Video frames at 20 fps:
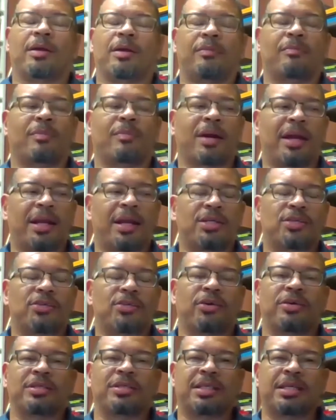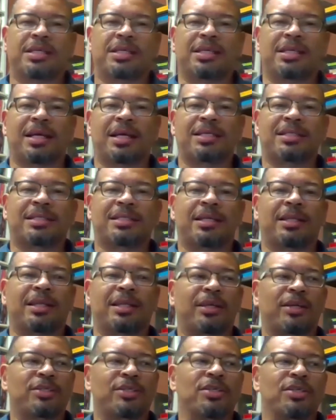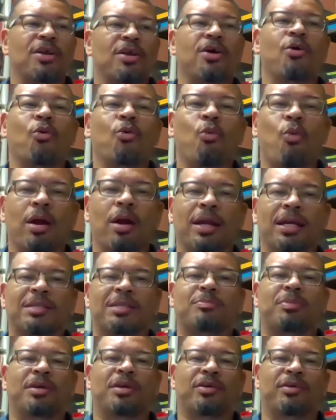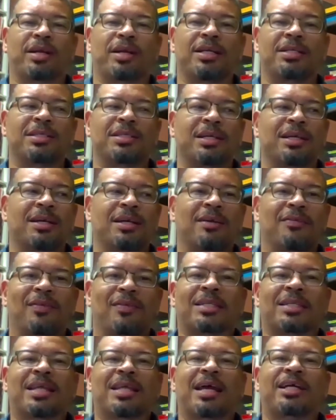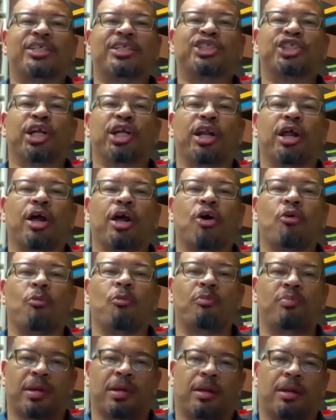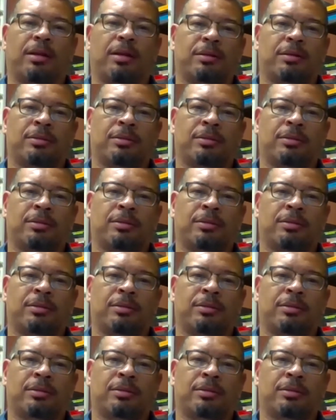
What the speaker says: my editorial on CT, I say that there's no one experience that's like a shalom pill.